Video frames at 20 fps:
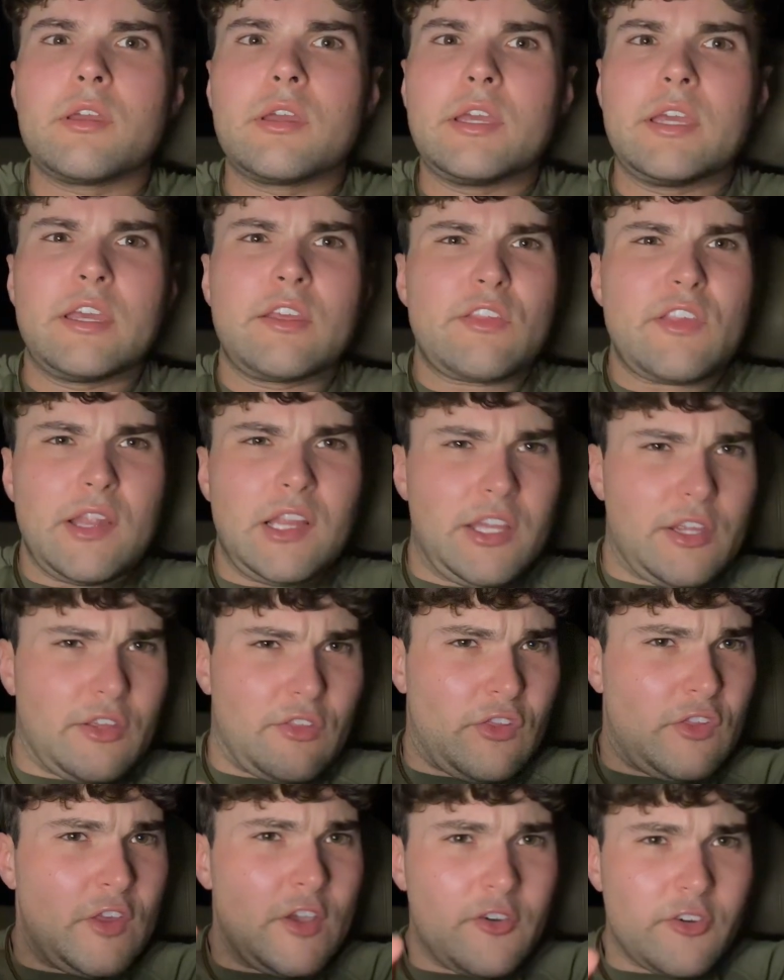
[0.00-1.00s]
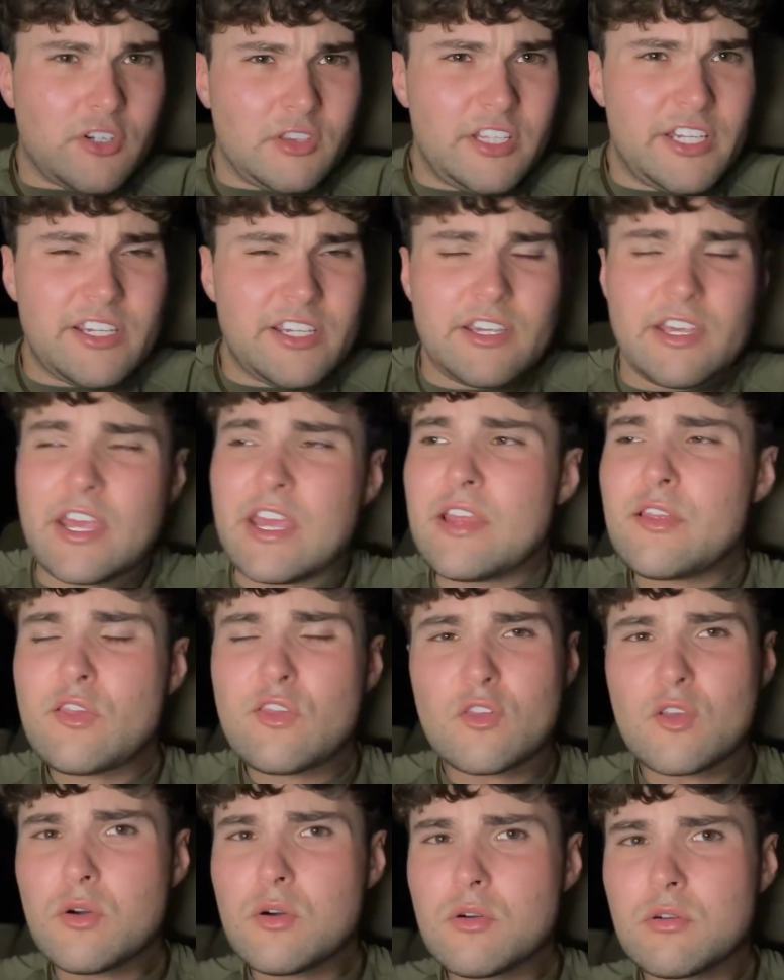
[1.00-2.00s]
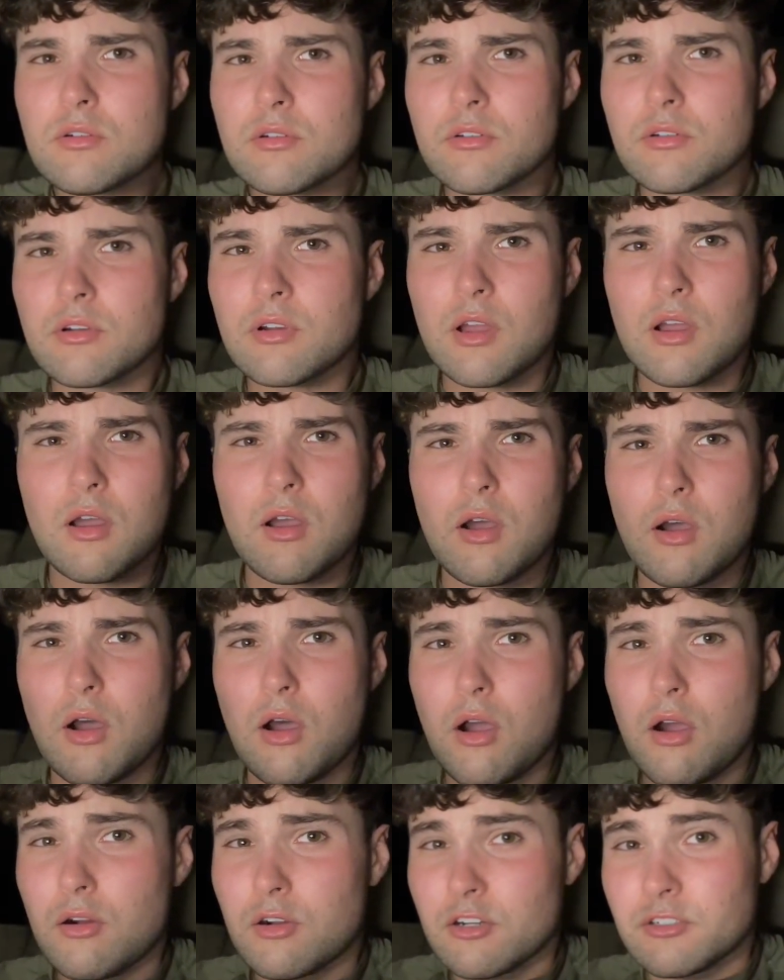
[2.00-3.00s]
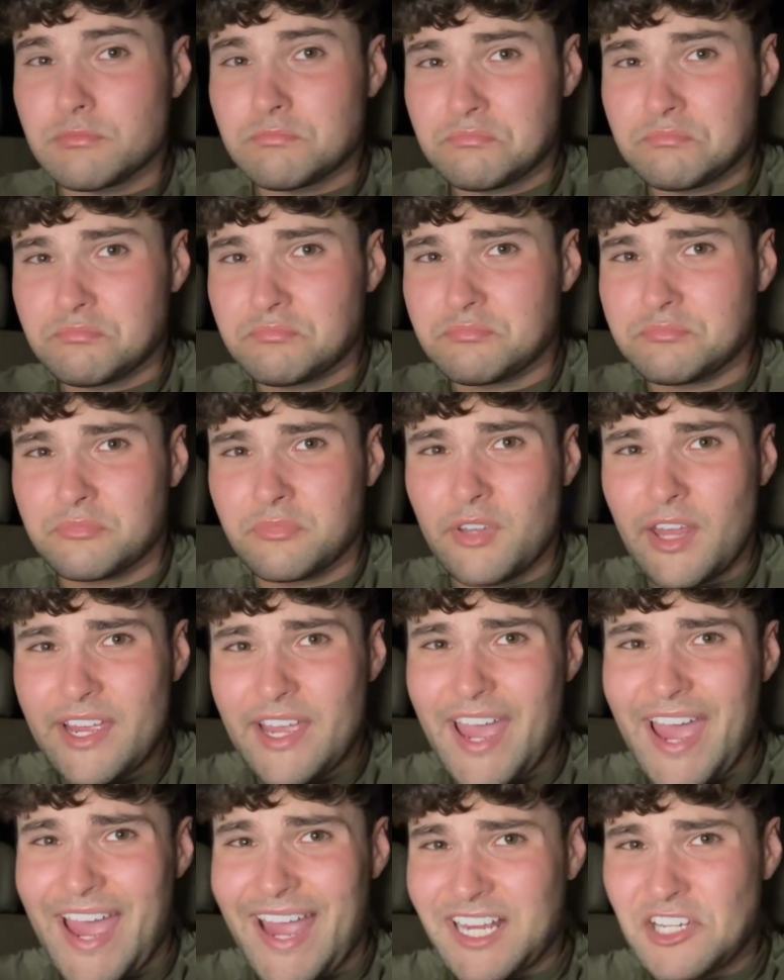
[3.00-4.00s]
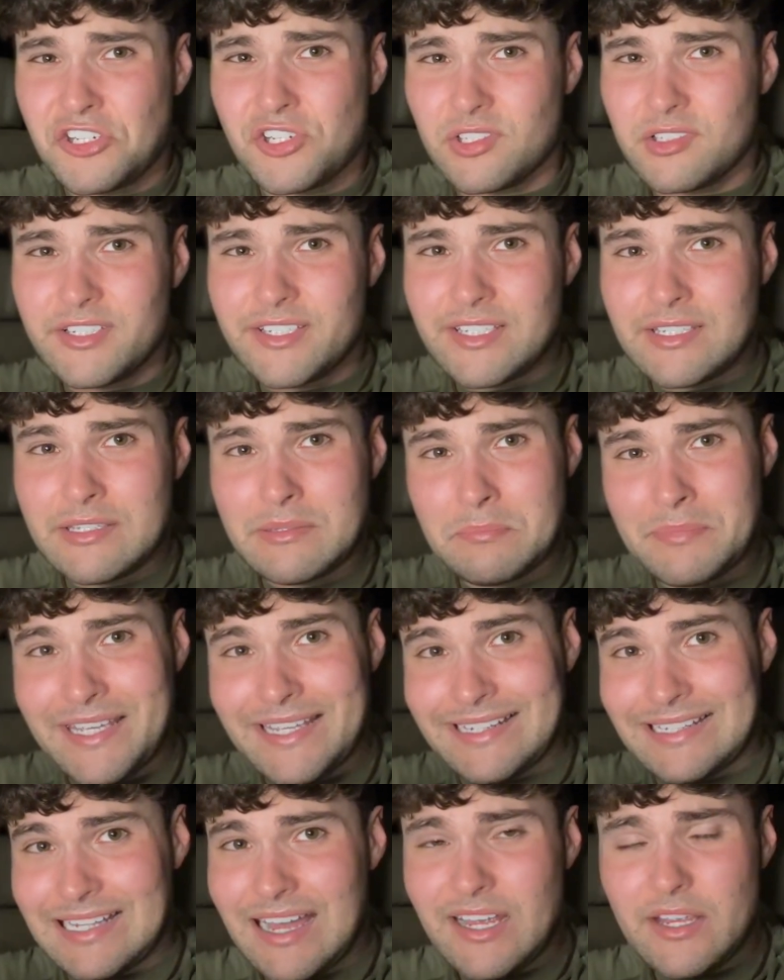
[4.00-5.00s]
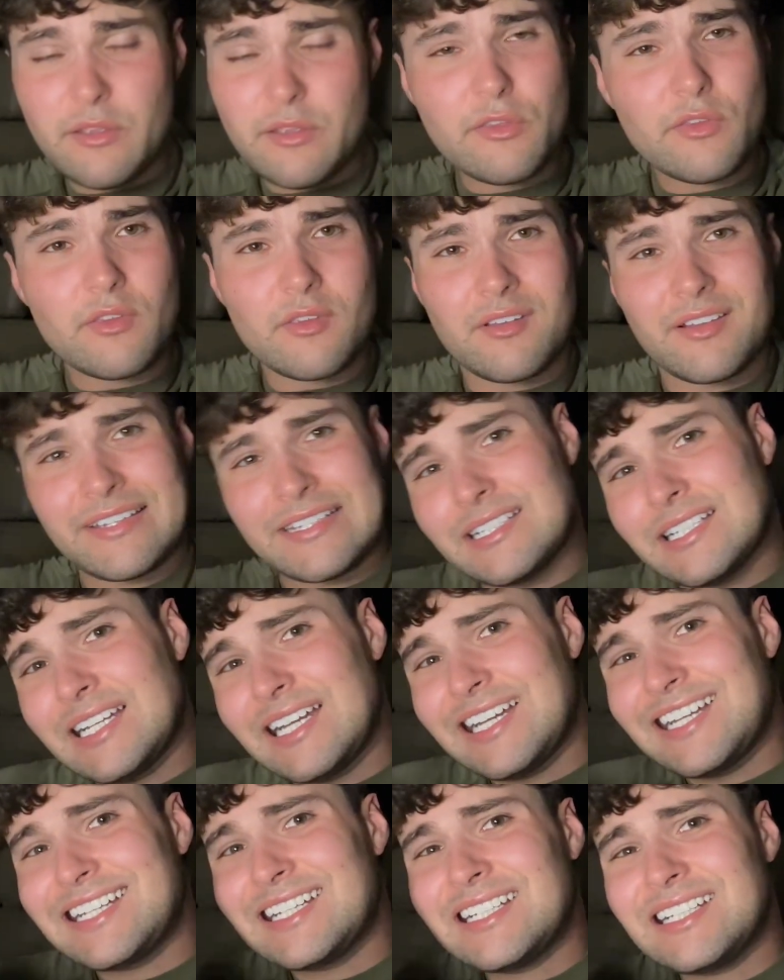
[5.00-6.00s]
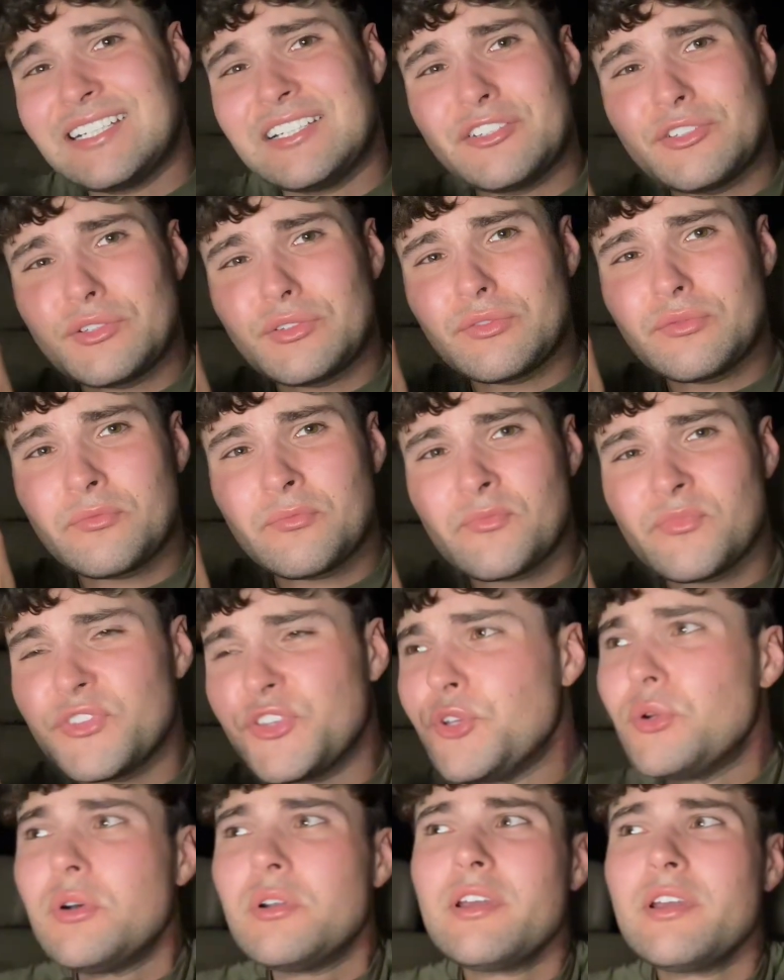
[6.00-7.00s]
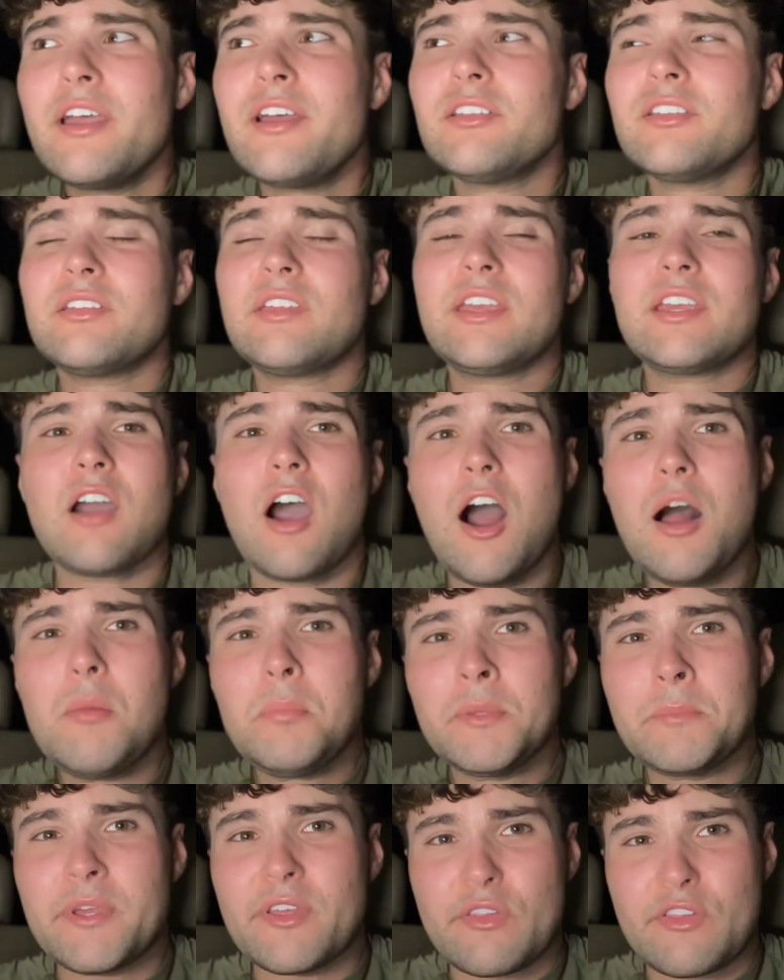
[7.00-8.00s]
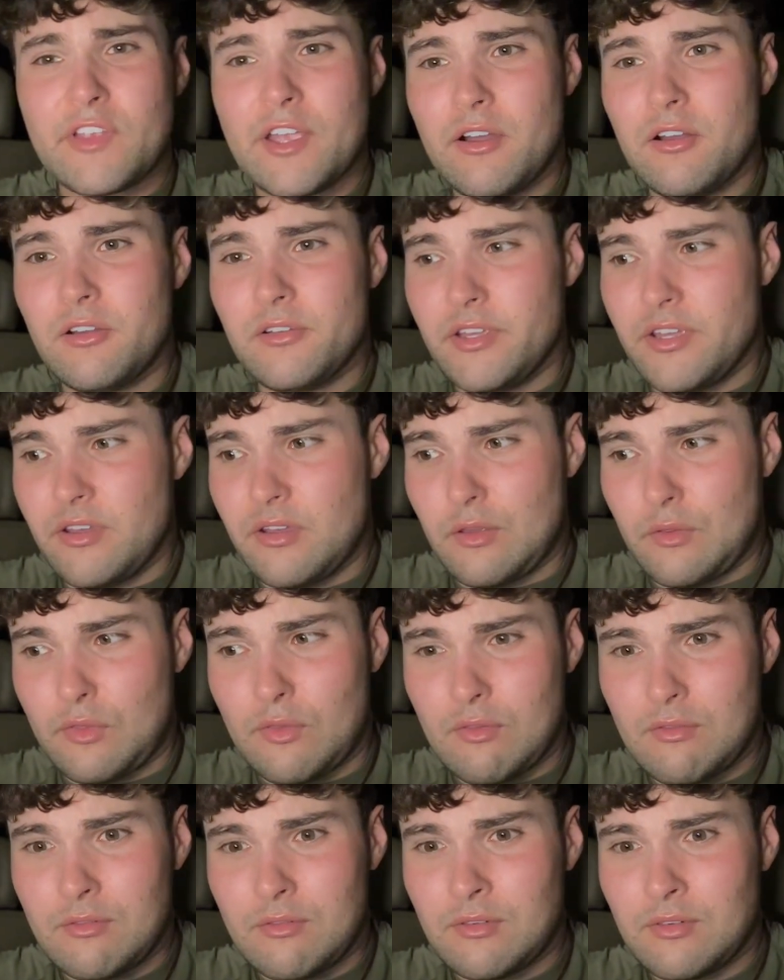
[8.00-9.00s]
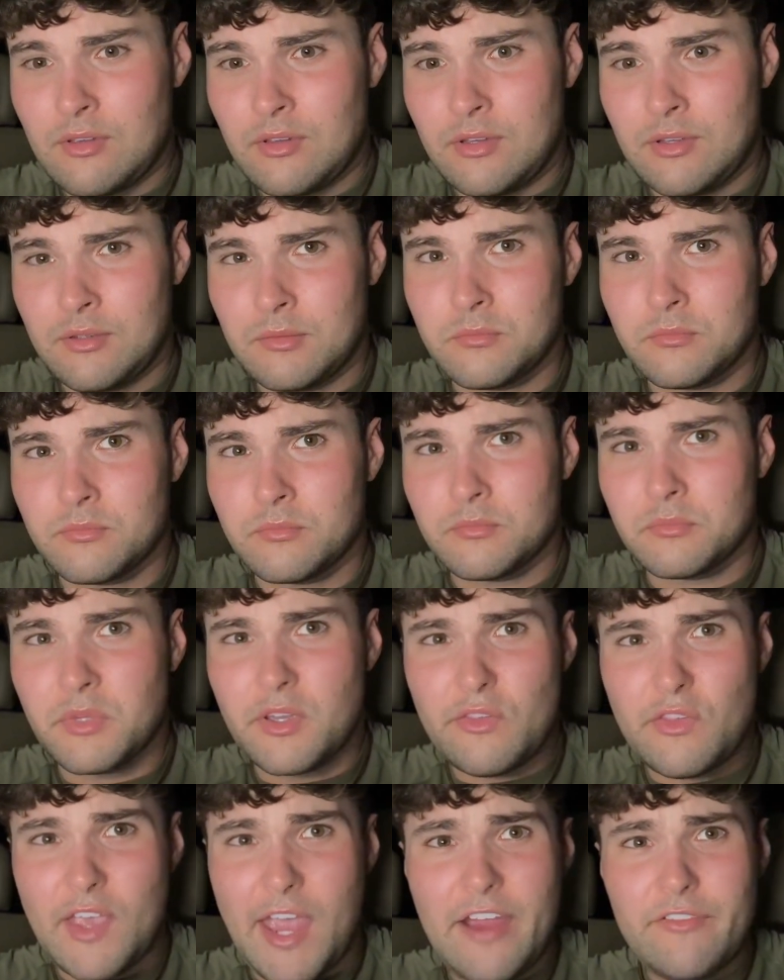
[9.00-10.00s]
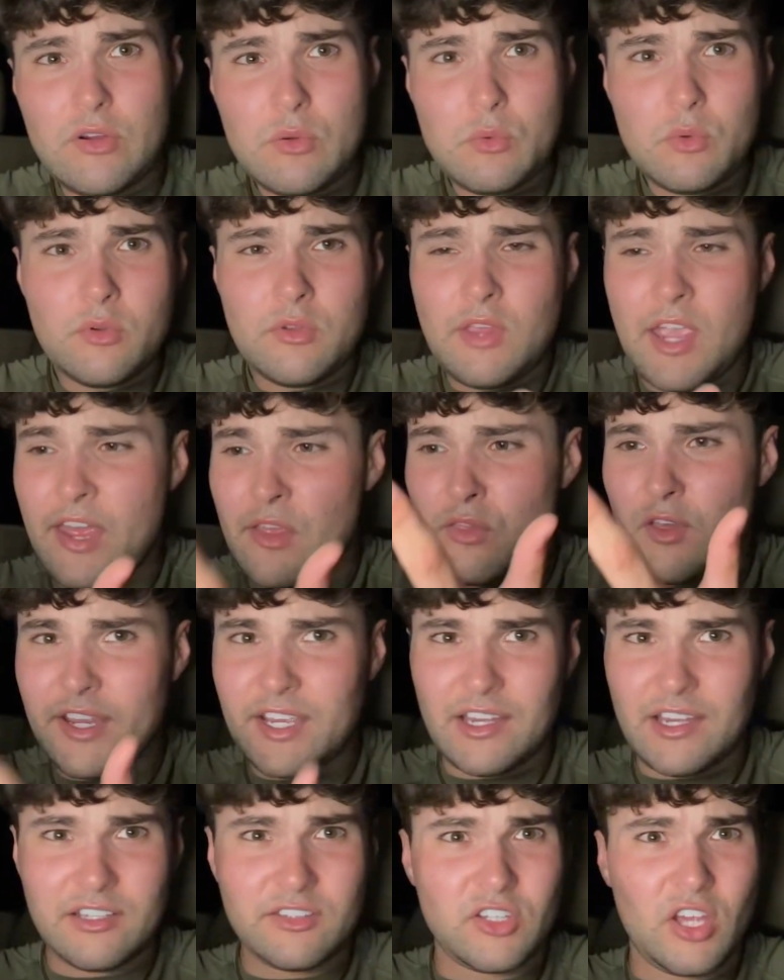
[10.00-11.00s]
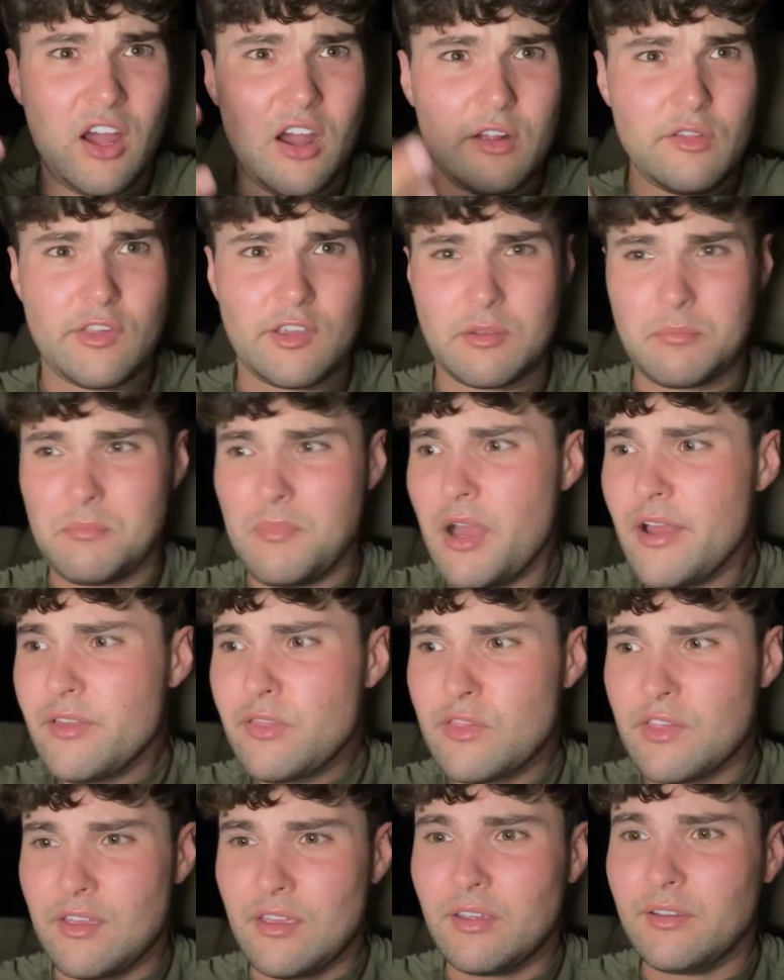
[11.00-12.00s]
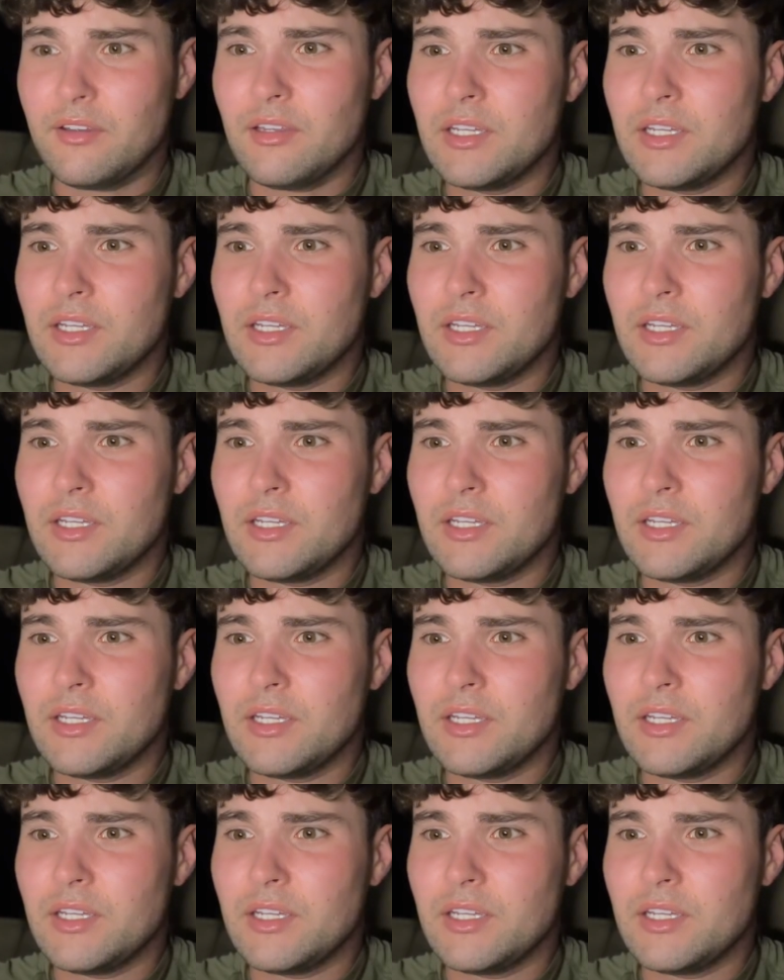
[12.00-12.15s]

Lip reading: is that like secretly an insult? Are they actually being nice? Like, you don't have to take compliments nowadays because everyone has like a toxic mindset.